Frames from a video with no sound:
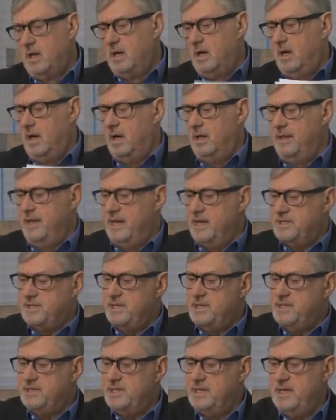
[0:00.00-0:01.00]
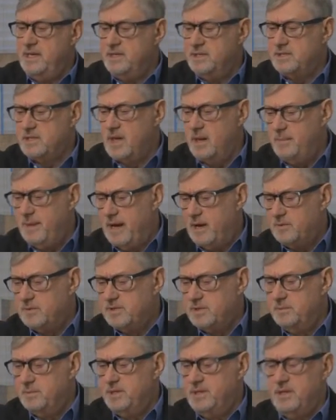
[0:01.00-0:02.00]
The SEC has come out
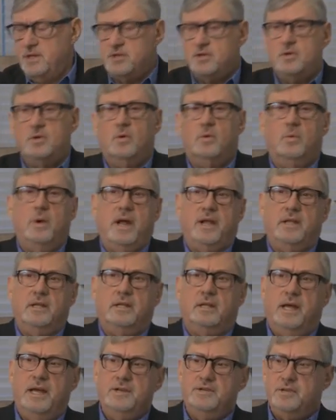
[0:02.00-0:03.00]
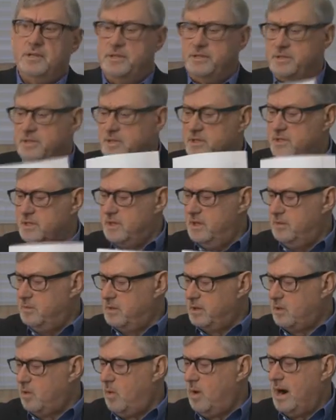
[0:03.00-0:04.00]
with some additional regulations. It's going to
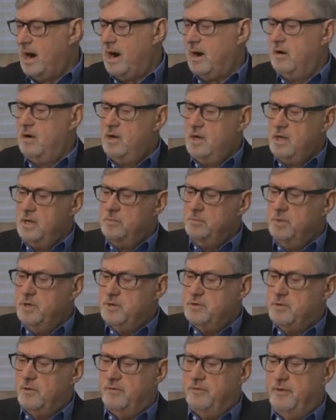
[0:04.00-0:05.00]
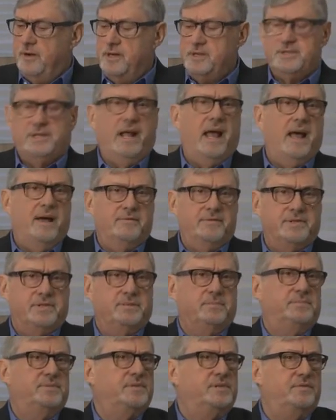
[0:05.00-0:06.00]
require mutual funds to have a
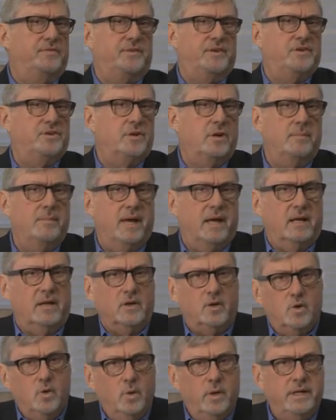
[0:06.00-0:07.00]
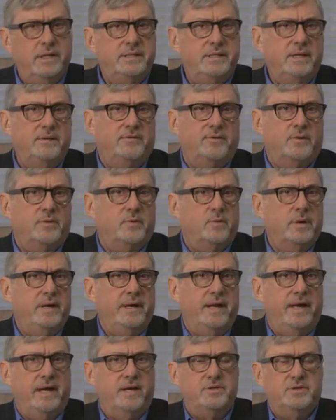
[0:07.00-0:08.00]
sufficient amount of liquidity for
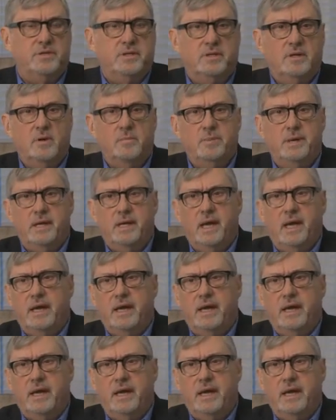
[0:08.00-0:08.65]
3 days should there be